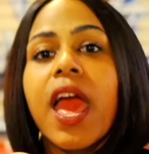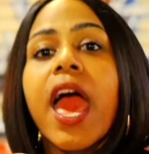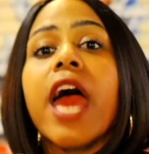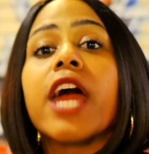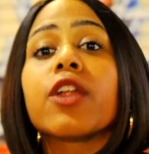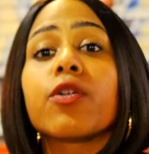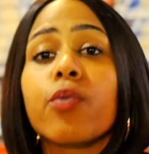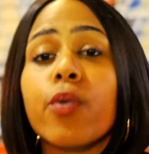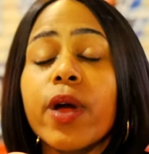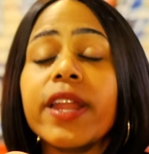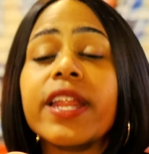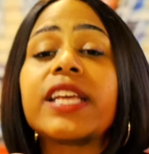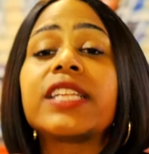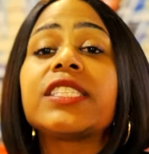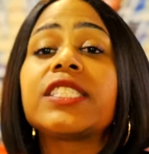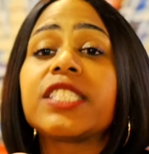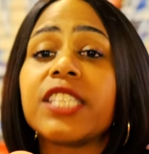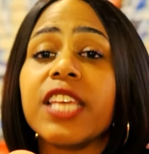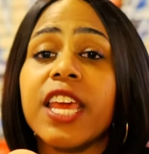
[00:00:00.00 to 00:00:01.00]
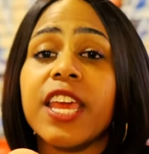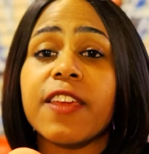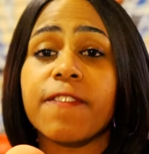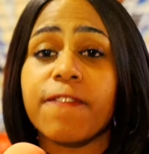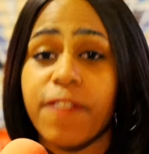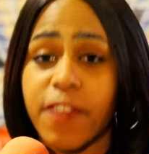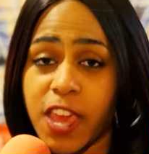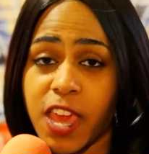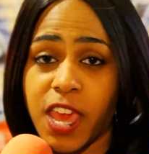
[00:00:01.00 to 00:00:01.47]
at Run It
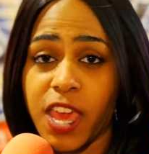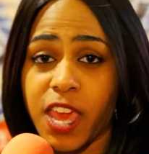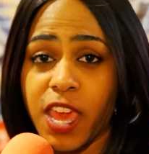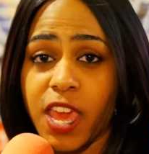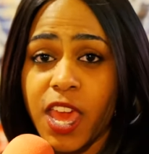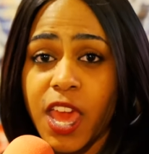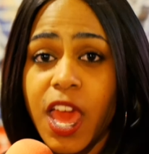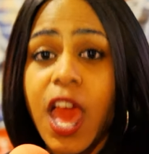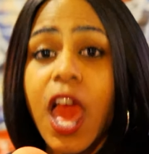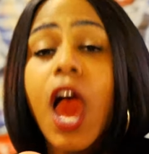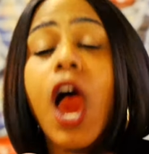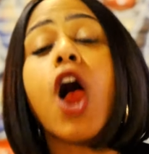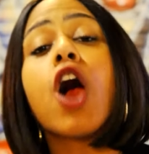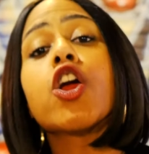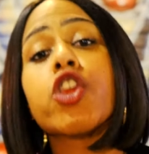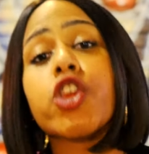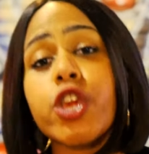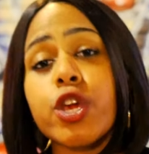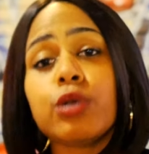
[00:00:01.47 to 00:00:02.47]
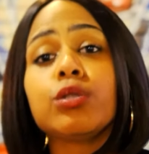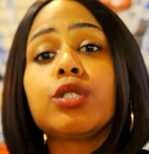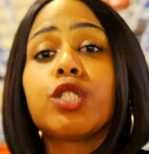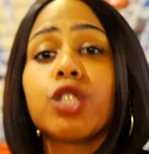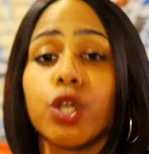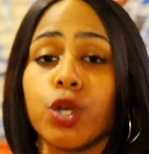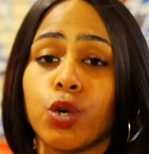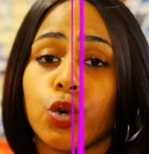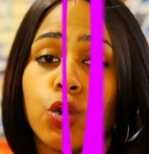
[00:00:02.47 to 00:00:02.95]
TV on
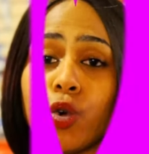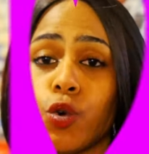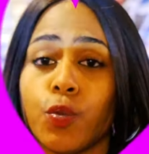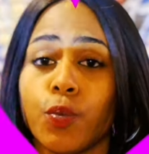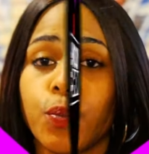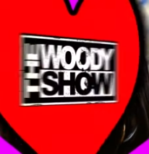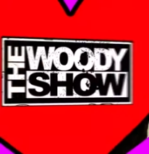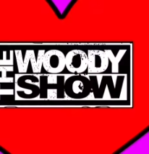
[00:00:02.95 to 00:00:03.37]
YouTube.